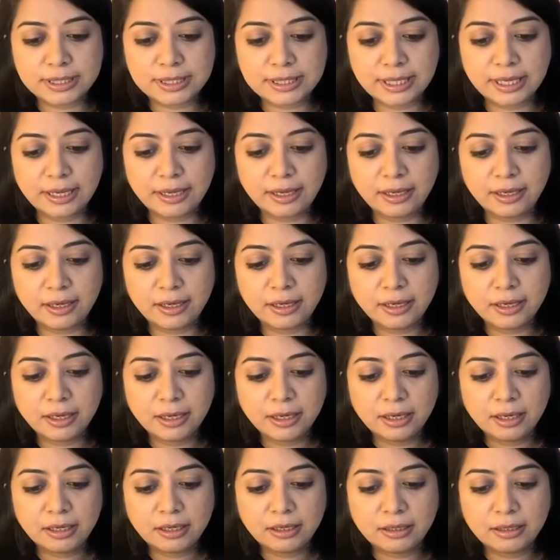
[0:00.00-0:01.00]
saying, you
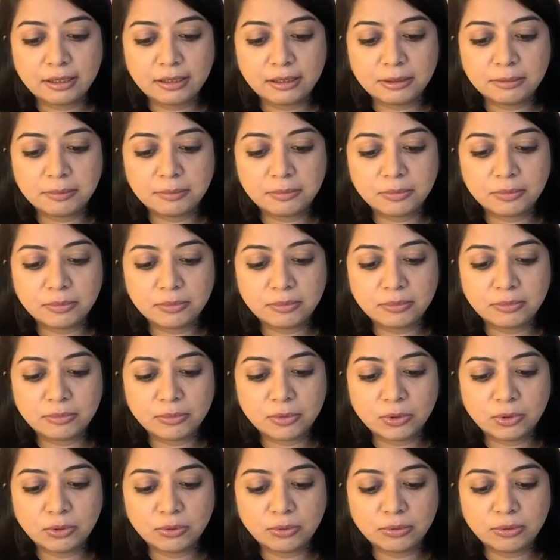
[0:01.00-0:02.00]

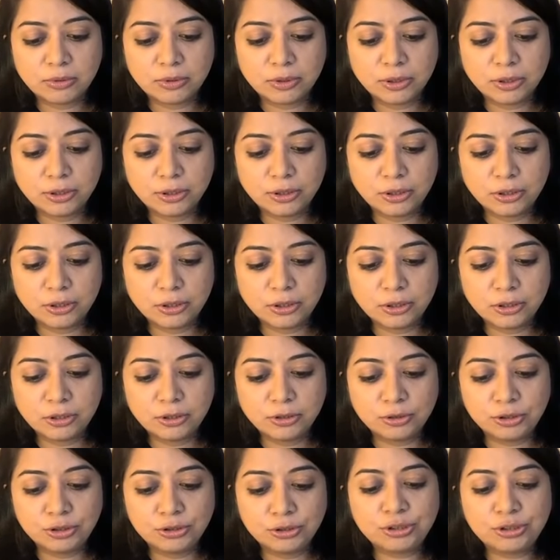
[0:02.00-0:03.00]

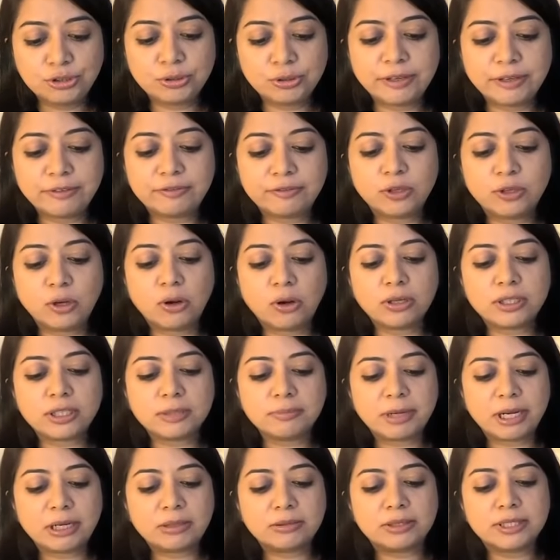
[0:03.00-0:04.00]
know, you should have thought
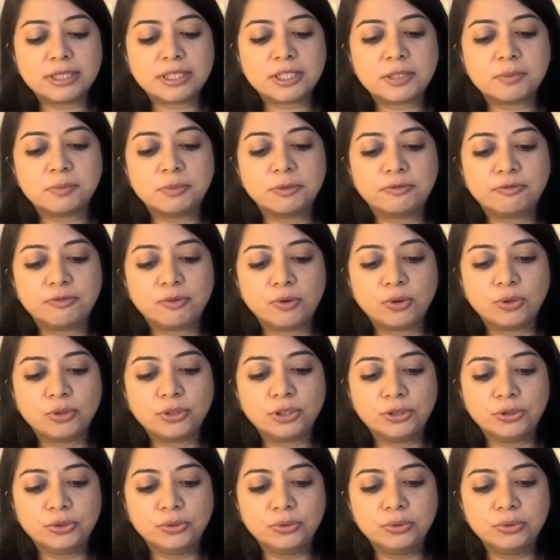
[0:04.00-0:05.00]
about this before
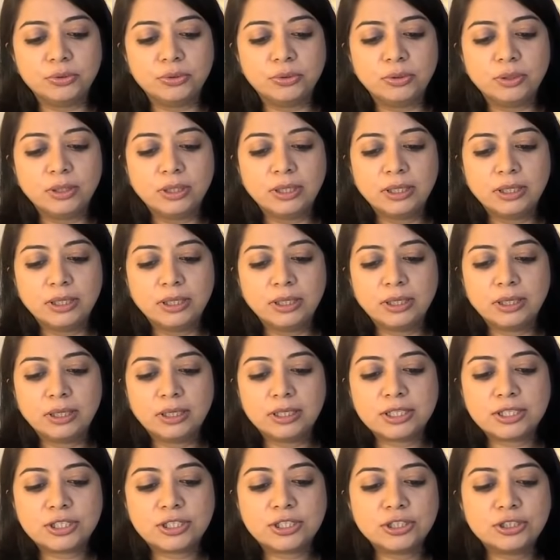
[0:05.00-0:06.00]
you
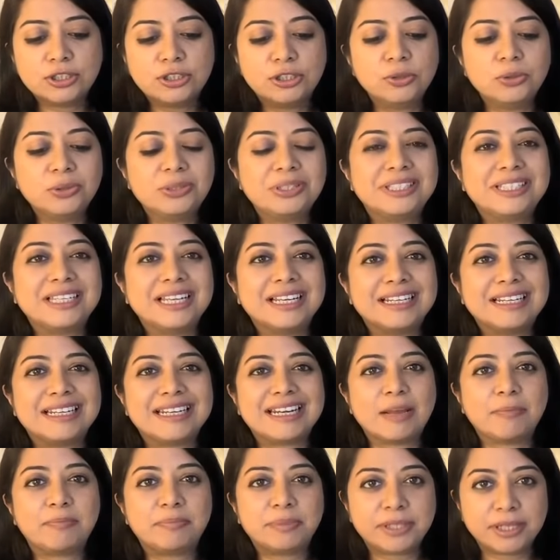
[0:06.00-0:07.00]
seduced and
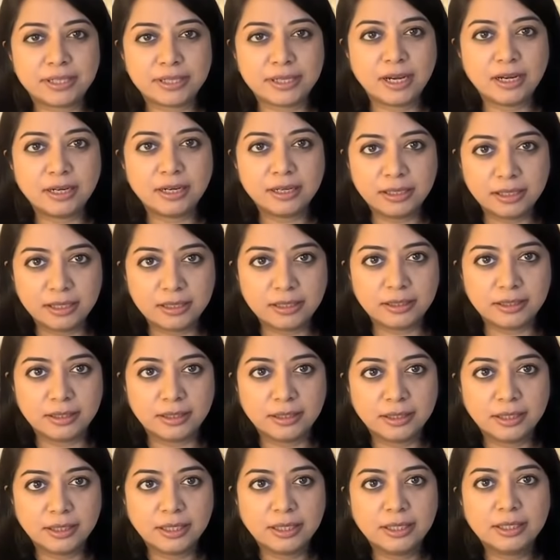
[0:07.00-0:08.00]
raped a young
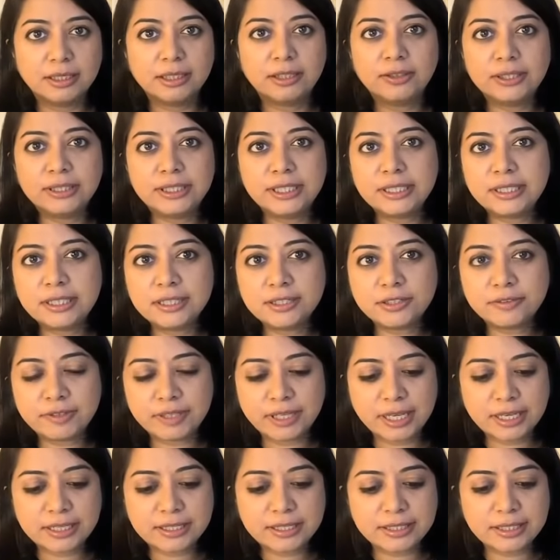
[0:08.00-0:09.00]
girl. Now, the details of
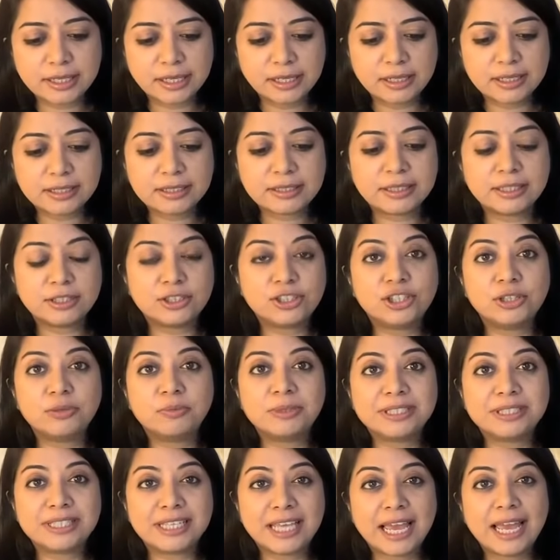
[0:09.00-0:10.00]
the case tell us that she
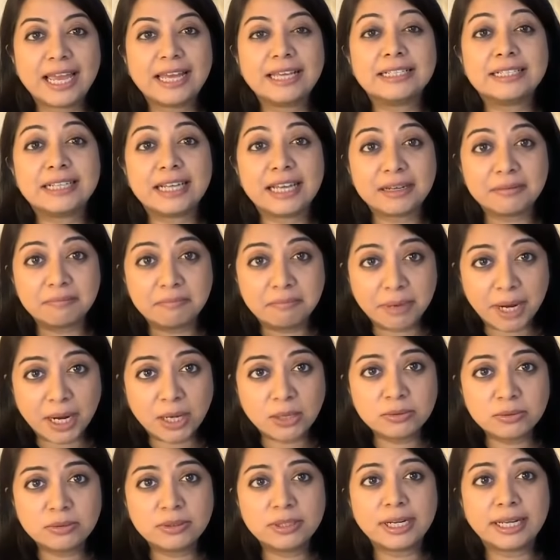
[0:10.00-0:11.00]
was gagged and
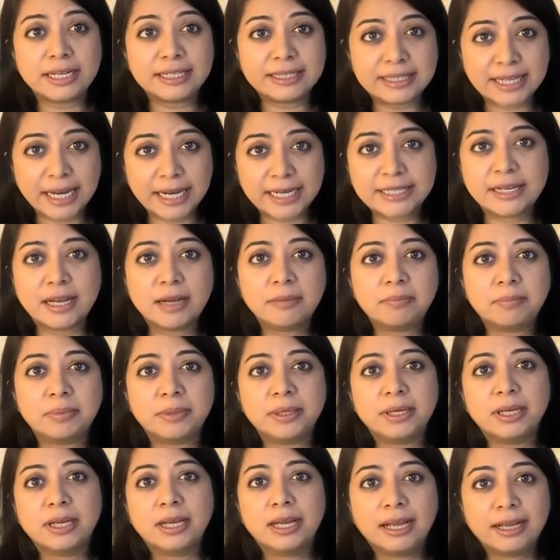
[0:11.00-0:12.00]
bound and tied up
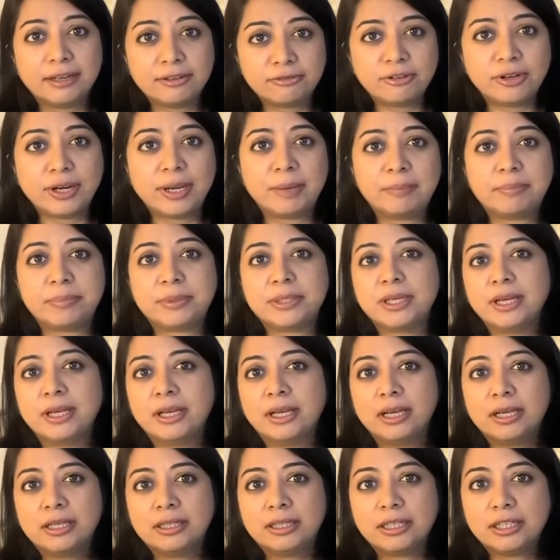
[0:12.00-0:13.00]
and raped.
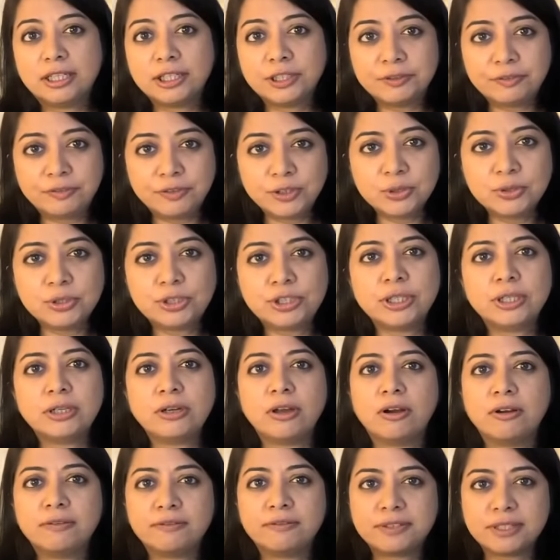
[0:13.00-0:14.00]
The
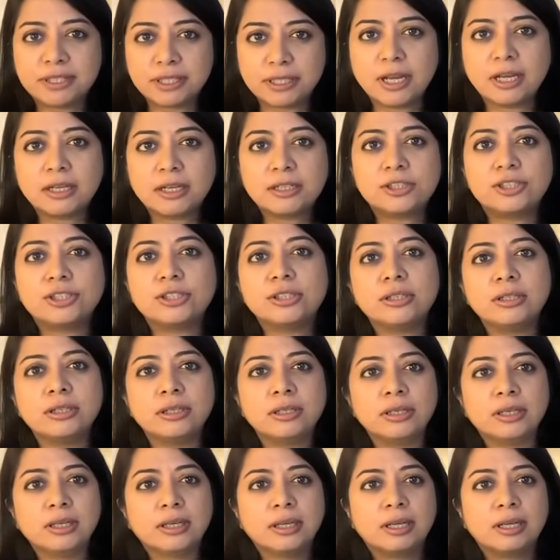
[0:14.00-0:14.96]
confusion of seduction